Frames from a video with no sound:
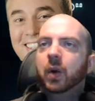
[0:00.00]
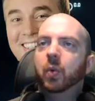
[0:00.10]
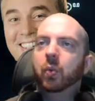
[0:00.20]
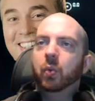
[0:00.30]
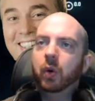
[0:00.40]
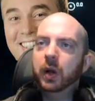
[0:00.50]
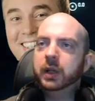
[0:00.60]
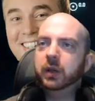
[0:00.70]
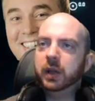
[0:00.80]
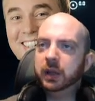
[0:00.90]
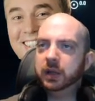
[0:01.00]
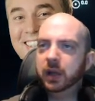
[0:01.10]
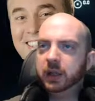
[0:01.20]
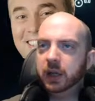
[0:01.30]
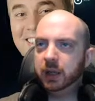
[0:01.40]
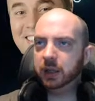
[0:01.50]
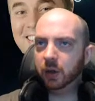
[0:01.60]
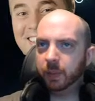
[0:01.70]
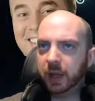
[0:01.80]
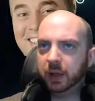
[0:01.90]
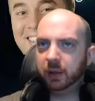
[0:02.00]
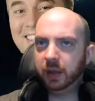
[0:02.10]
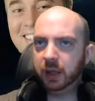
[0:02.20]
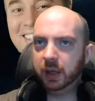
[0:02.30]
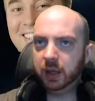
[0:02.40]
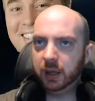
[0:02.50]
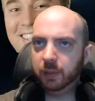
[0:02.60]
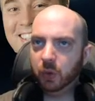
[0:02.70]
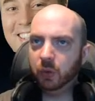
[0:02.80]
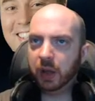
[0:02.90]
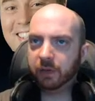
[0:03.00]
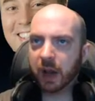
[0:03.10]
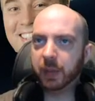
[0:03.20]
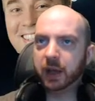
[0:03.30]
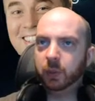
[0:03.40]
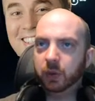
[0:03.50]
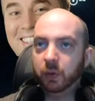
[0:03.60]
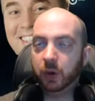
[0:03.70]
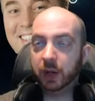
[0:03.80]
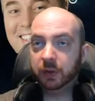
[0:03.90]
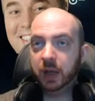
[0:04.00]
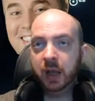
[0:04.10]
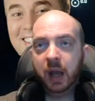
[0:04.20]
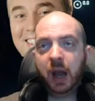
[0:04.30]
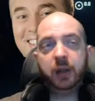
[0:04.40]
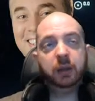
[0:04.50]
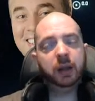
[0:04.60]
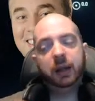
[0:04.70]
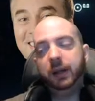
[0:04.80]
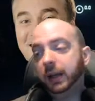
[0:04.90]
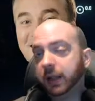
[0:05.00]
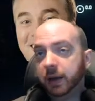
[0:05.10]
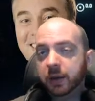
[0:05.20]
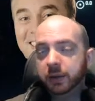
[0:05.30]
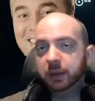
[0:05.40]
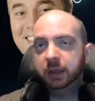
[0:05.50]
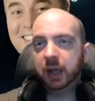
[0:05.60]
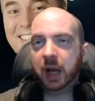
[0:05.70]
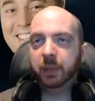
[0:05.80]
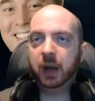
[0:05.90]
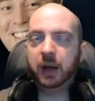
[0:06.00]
Why do you think CIG did not make the Mule a flatbed with a forklift? I don't know. I